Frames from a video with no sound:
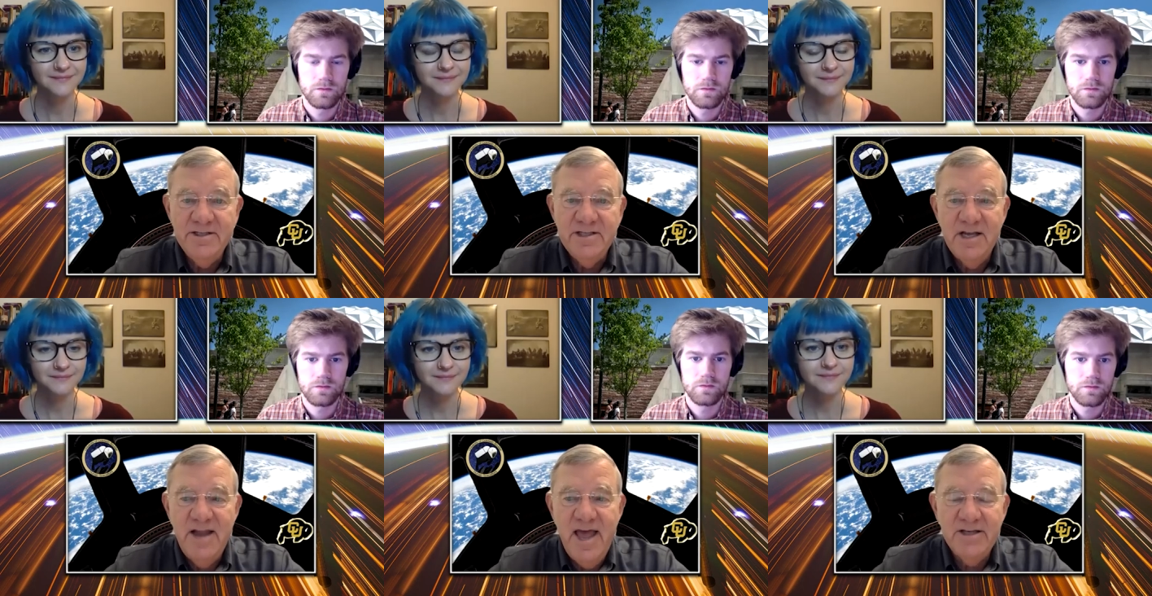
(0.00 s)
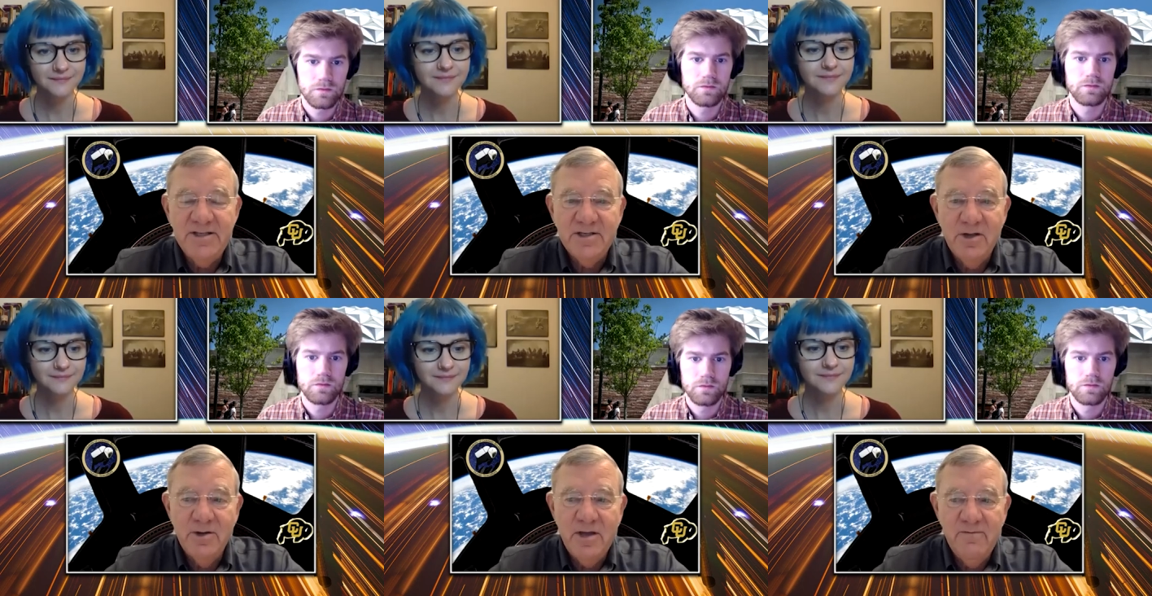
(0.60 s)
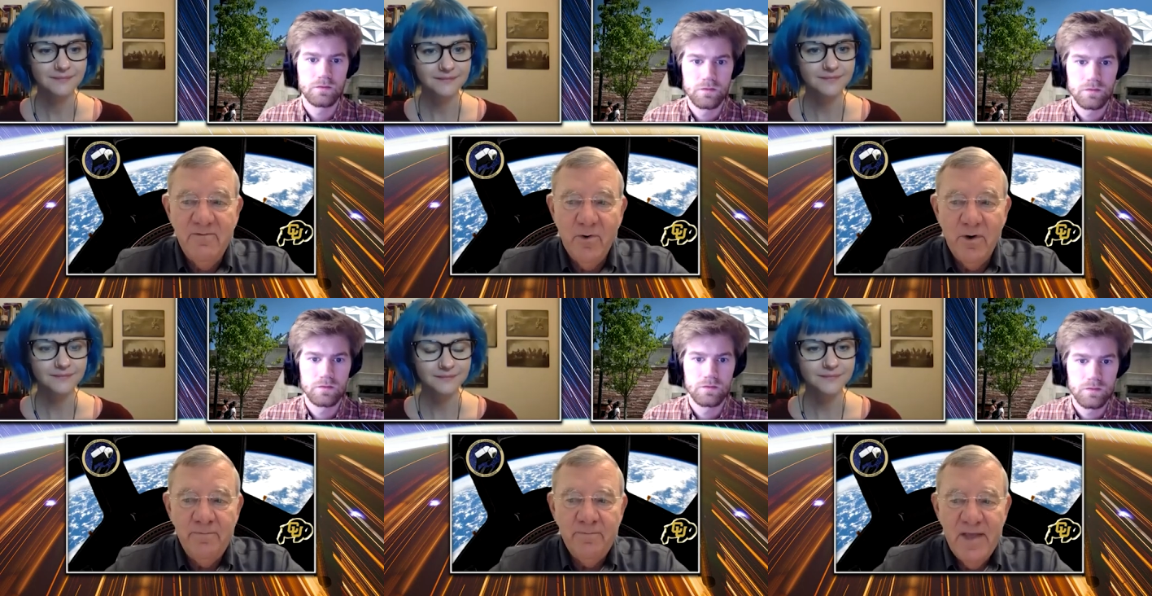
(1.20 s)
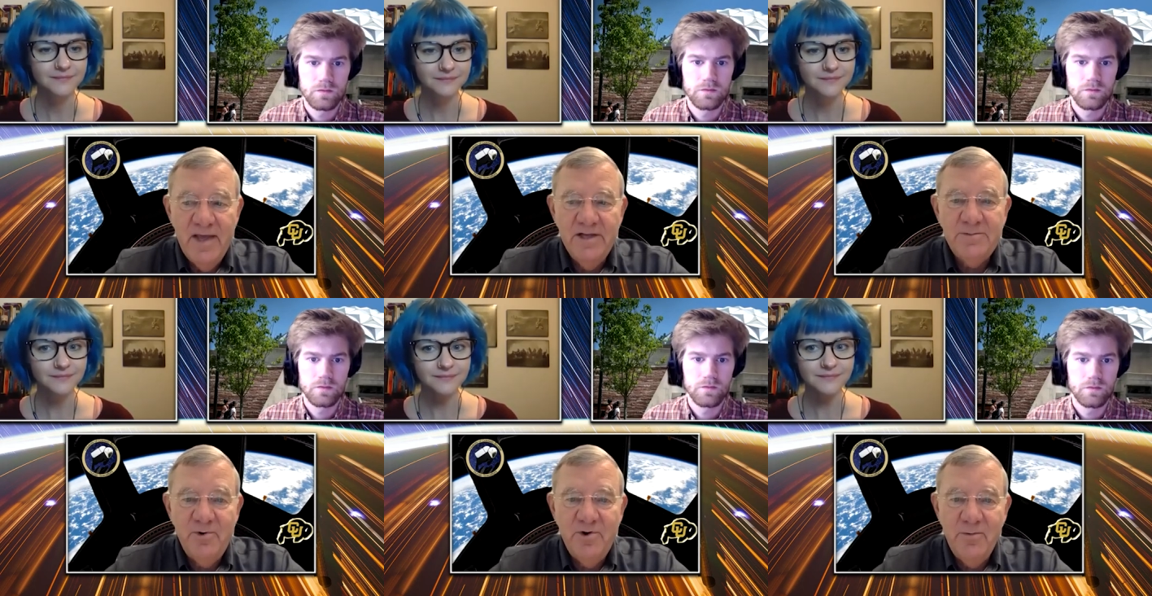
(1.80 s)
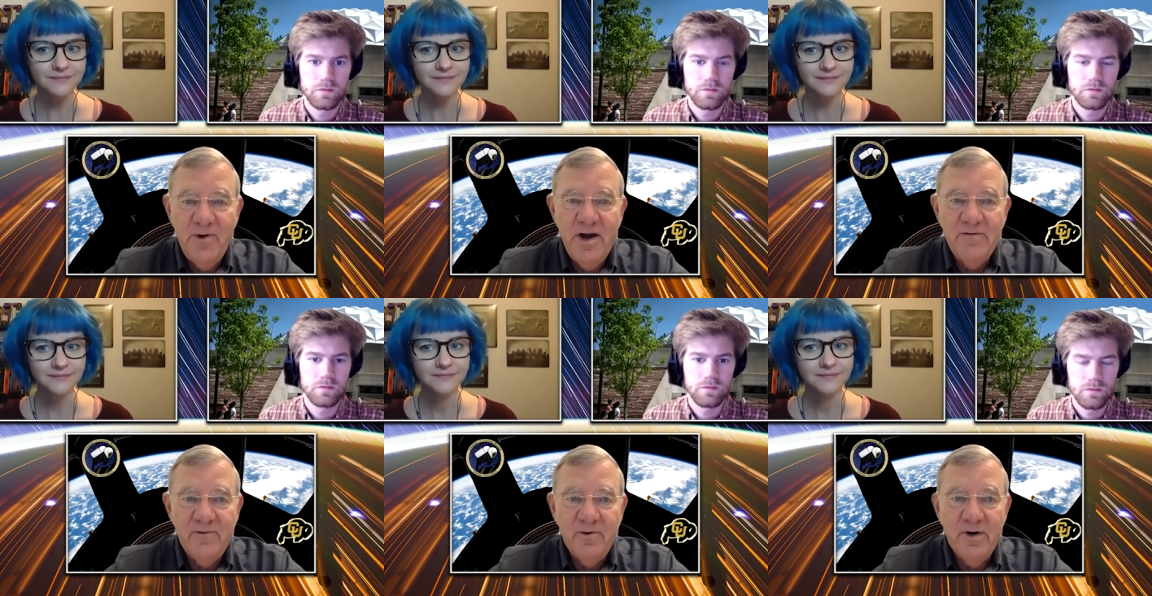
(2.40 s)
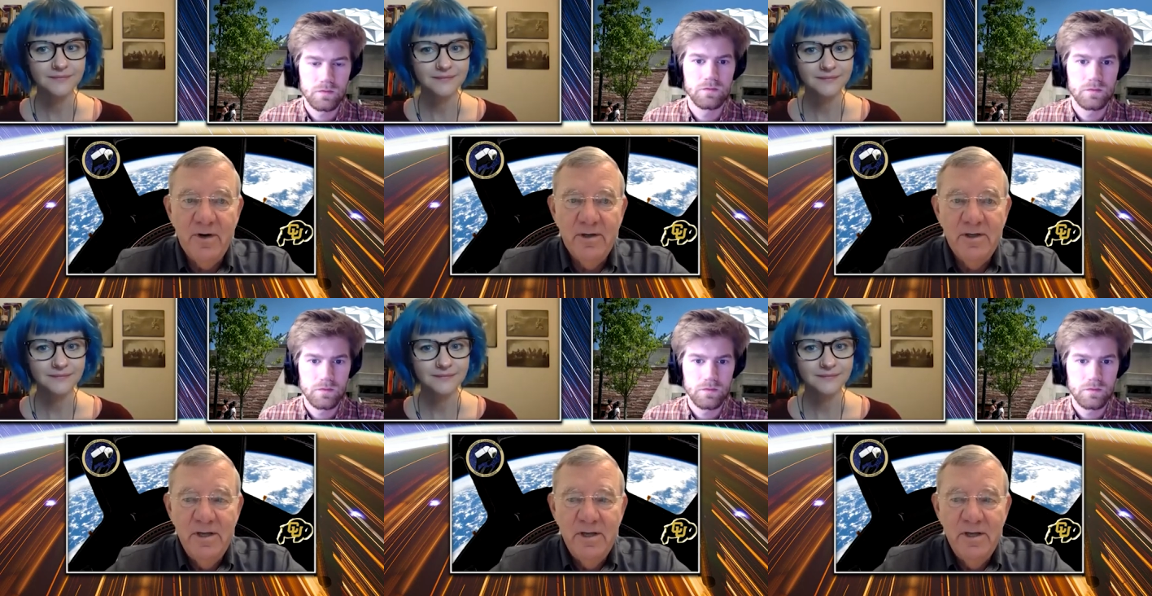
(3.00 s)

Speaker 1: that NASA is looking for it's pretty rare for a,